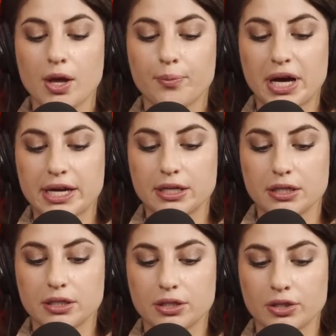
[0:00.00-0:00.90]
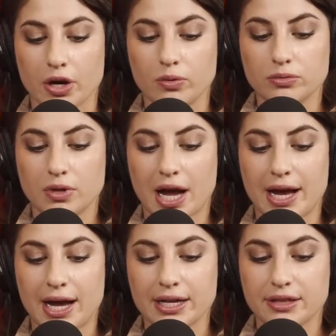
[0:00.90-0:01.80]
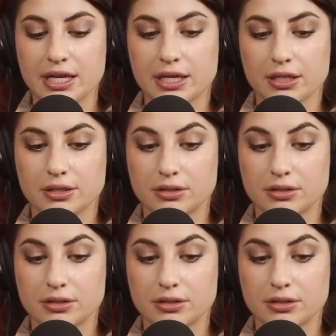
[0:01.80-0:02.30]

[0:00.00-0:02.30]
But, you know, I think